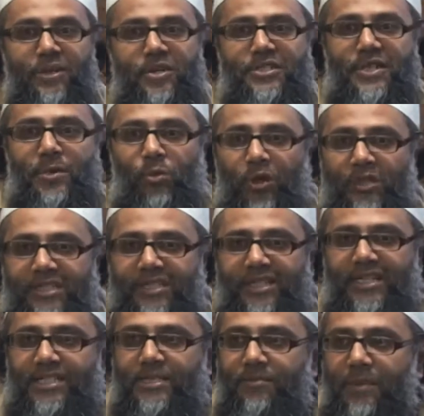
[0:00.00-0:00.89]
Because he
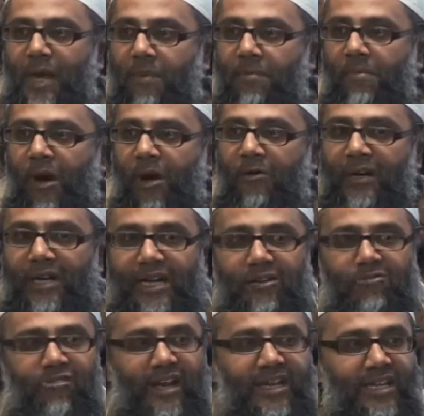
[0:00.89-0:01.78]
wanted us to be a
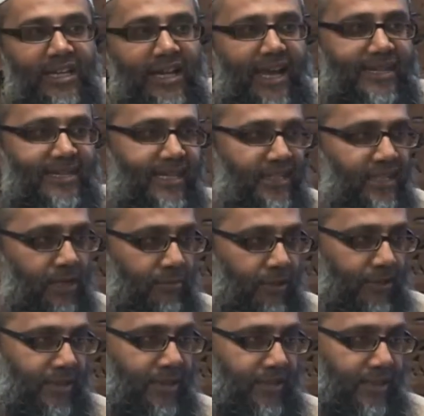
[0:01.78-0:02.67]
morally regulating
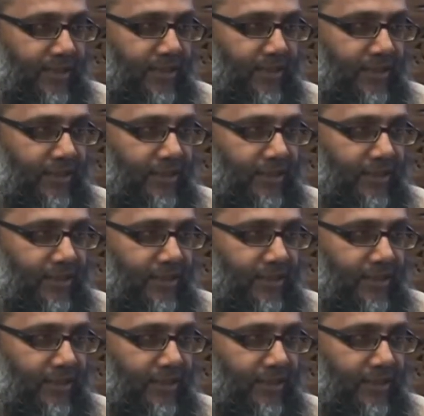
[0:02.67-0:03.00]
community.